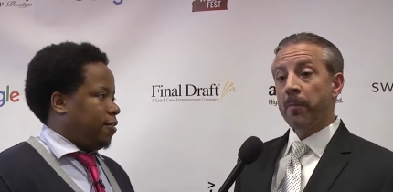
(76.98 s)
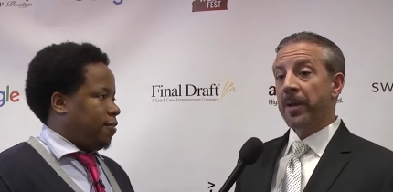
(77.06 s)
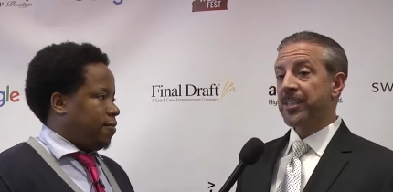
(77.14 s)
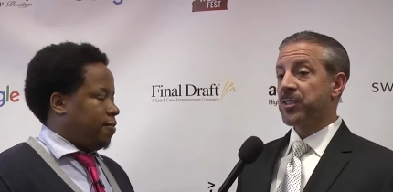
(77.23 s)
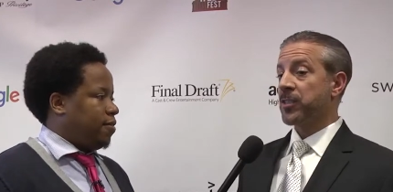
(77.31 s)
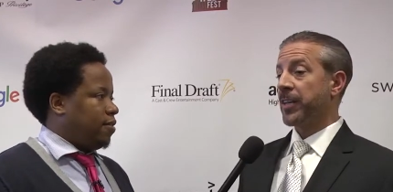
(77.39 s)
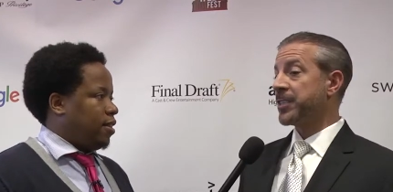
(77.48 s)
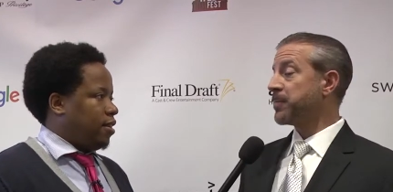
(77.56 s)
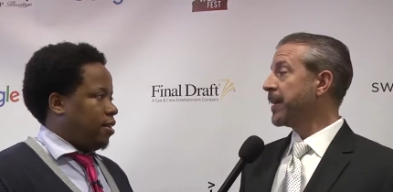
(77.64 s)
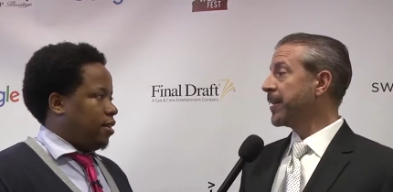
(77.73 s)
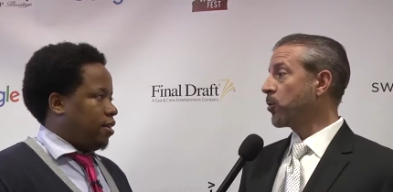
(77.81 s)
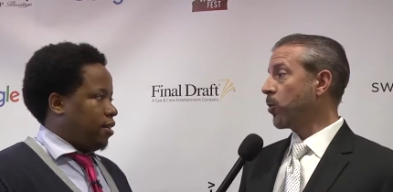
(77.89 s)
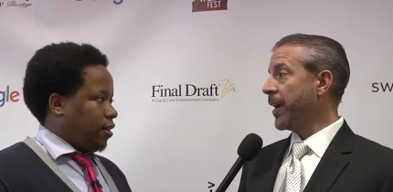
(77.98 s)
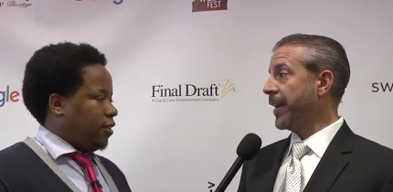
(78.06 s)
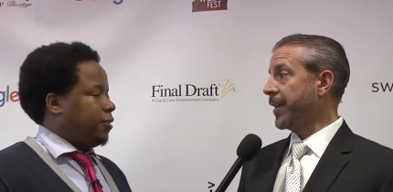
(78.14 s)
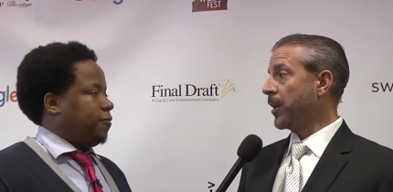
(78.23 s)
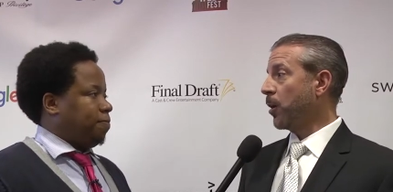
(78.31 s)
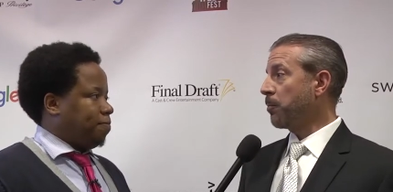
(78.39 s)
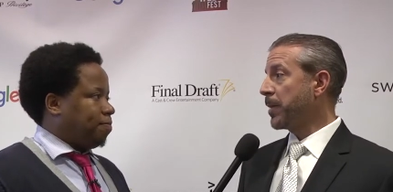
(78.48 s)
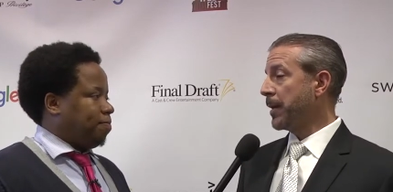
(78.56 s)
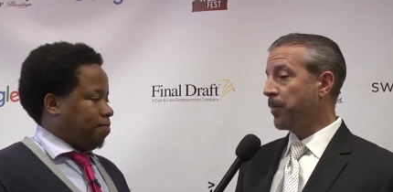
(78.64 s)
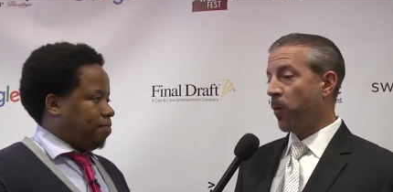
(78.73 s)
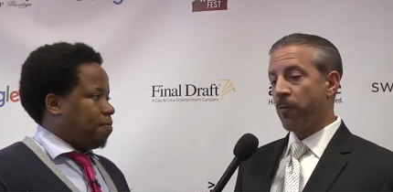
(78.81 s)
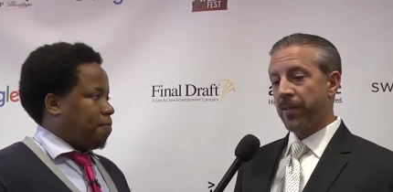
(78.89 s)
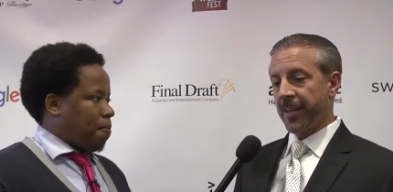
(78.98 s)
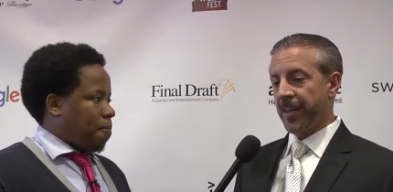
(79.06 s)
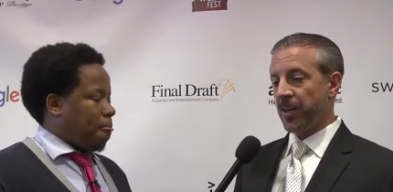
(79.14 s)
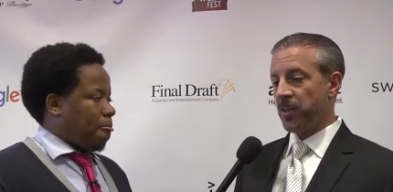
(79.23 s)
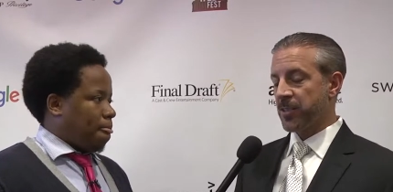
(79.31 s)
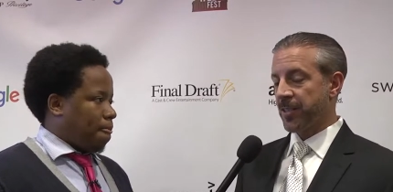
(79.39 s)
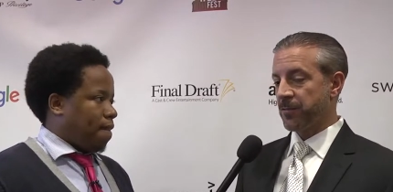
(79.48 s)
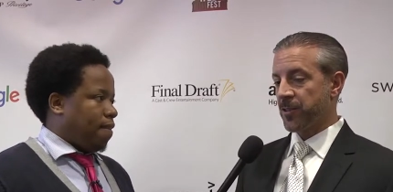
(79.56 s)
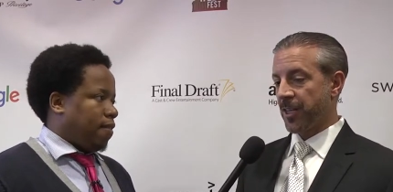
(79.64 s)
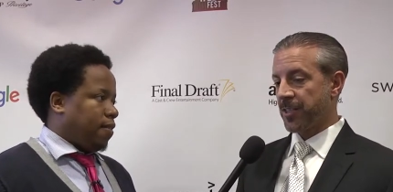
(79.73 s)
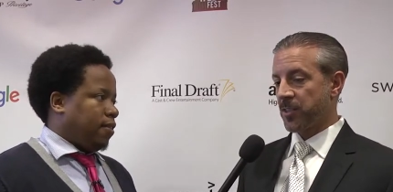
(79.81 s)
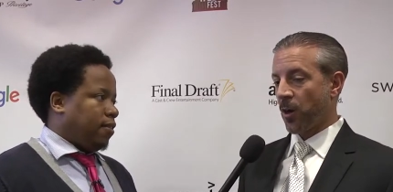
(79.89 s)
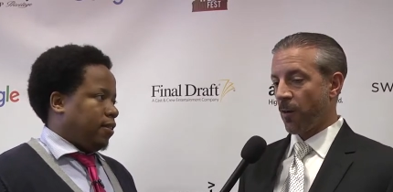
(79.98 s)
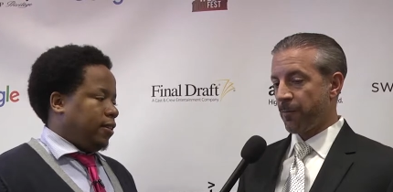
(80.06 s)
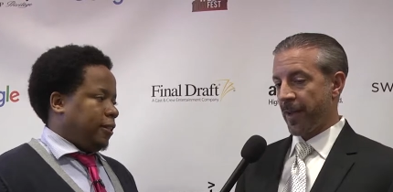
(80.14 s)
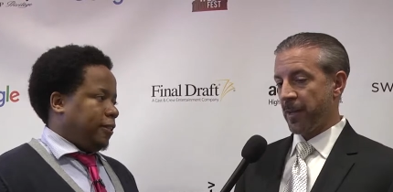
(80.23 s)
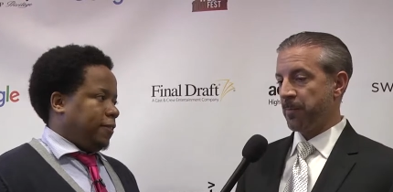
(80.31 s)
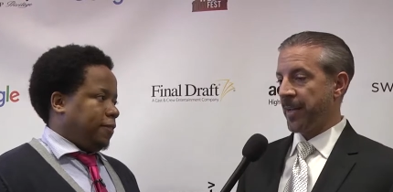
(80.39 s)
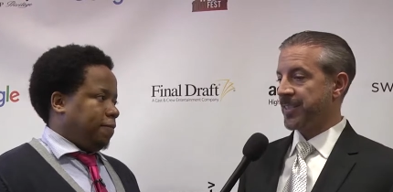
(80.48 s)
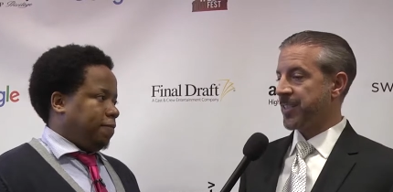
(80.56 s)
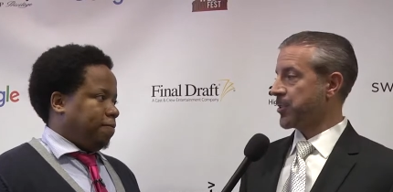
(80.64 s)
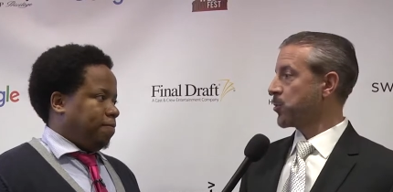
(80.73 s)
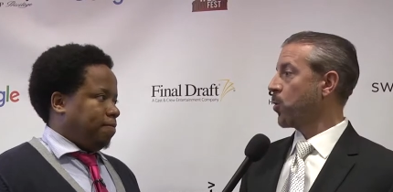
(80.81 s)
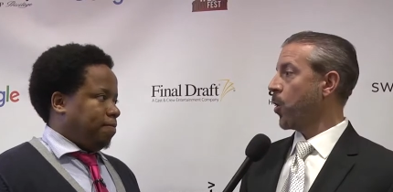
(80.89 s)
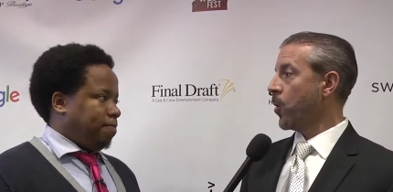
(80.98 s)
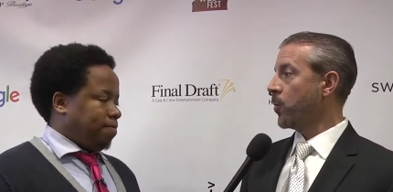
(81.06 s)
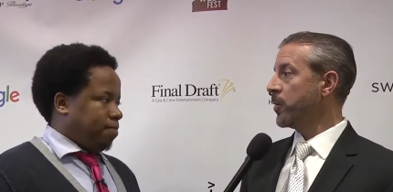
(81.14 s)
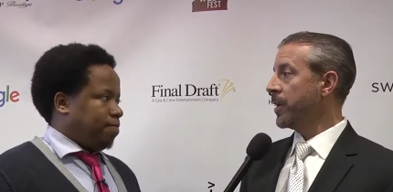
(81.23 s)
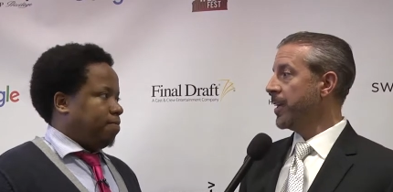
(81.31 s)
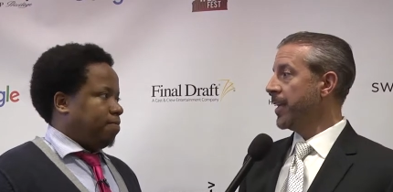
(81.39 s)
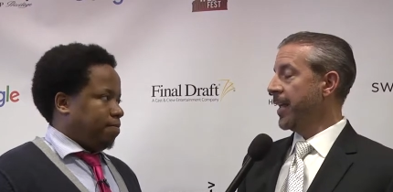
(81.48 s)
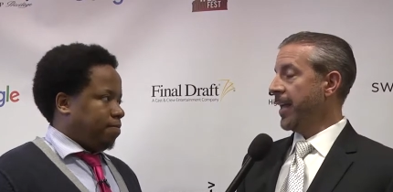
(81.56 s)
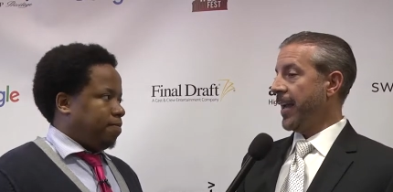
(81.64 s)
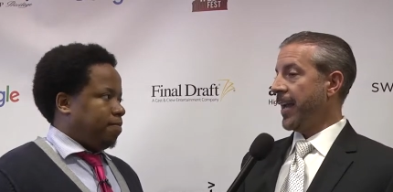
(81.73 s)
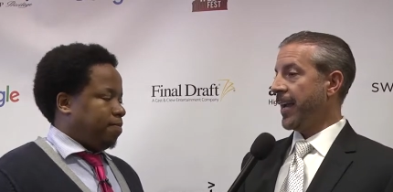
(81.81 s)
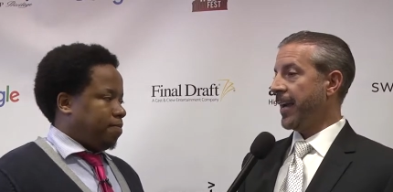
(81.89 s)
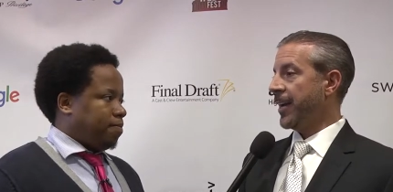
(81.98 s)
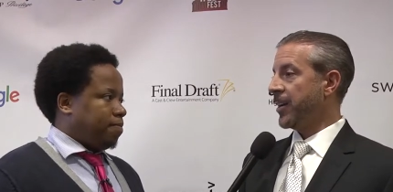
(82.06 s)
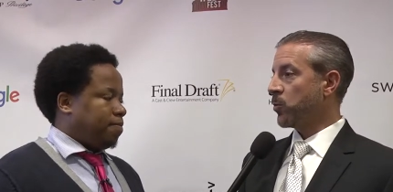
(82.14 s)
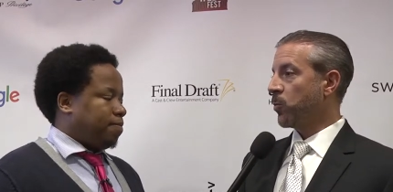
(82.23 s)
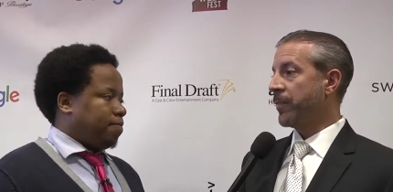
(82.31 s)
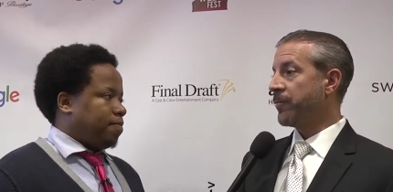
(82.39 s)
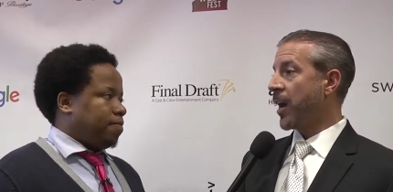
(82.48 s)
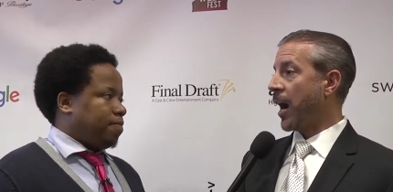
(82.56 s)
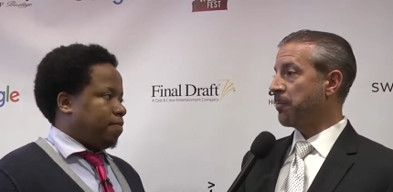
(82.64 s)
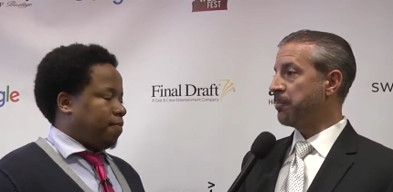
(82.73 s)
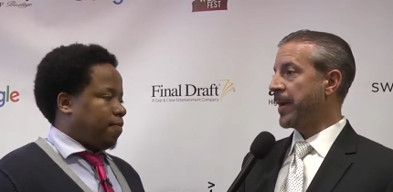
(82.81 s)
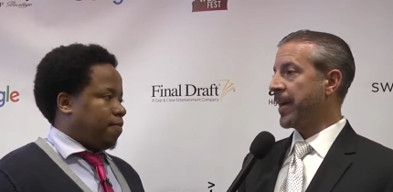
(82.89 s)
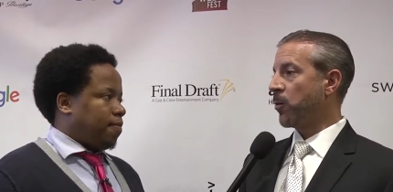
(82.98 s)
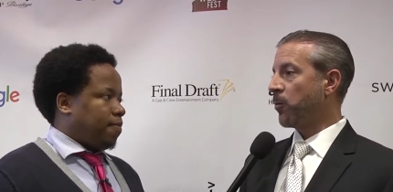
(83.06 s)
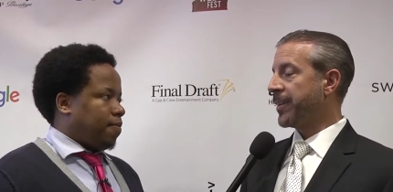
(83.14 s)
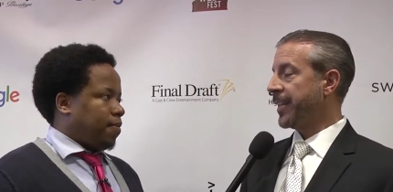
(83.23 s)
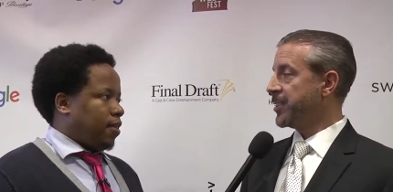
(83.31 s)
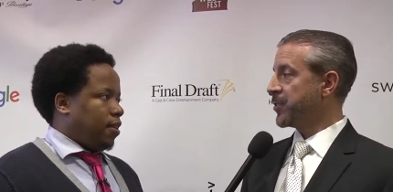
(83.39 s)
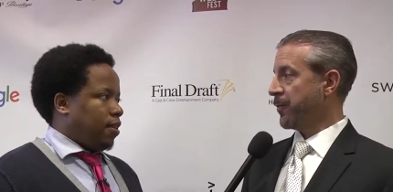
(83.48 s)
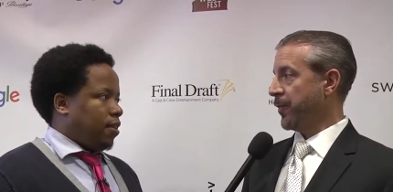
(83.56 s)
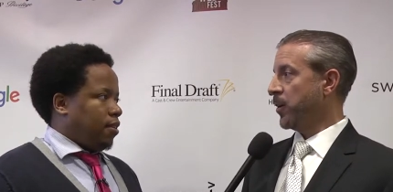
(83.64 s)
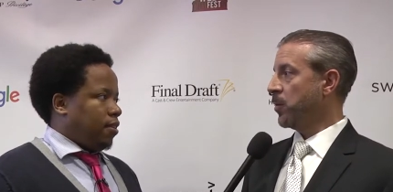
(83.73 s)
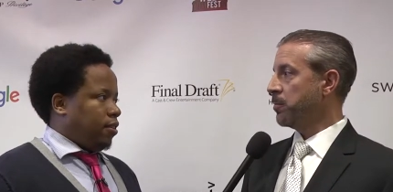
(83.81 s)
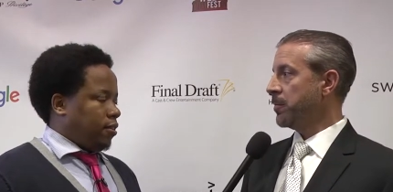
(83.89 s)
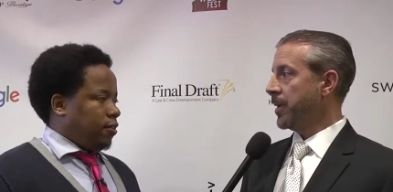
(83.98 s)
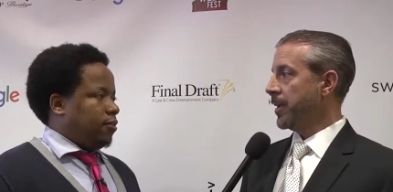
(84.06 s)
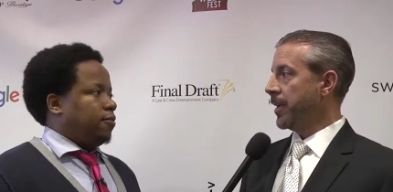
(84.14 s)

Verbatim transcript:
Speaker 1: It's been great. People over the years have just, our fan base has grown, and we've gotten better with each film.